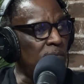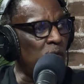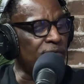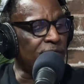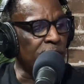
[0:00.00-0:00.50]

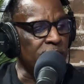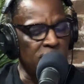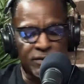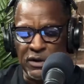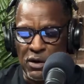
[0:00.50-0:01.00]
more than 30
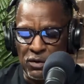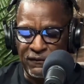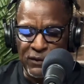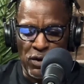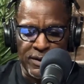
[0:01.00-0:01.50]
years ago, to
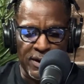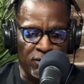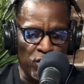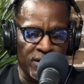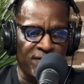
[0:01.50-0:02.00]
Florida,
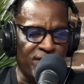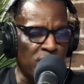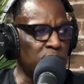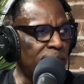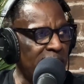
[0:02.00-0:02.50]
and one of the
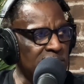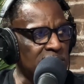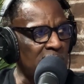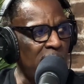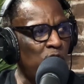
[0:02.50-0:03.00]
first
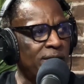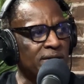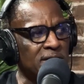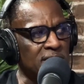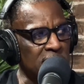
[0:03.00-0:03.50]
places I wanted
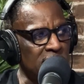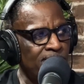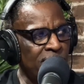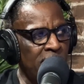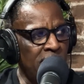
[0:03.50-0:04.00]
to see,
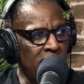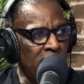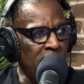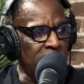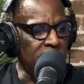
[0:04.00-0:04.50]

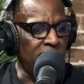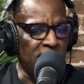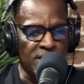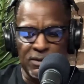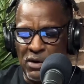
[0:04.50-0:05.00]

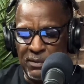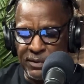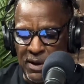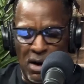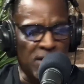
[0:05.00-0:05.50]
D'Amica, you know I'm
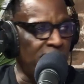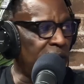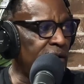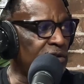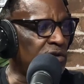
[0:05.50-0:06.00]
all
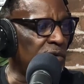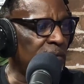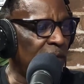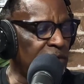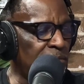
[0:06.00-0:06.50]
about history,
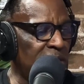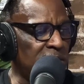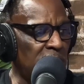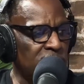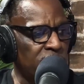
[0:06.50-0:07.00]

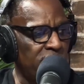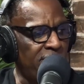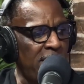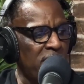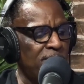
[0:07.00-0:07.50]
especially the history of
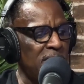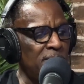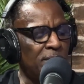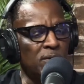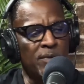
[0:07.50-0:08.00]
our
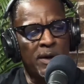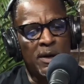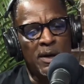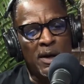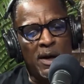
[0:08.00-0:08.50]
people.
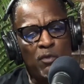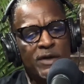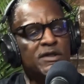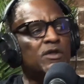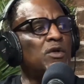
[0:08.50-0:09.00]
I
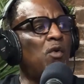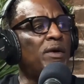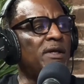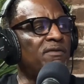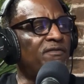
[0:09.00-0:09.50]
want to know
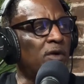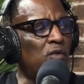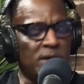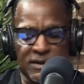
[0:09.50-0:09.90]
what Eatonville was.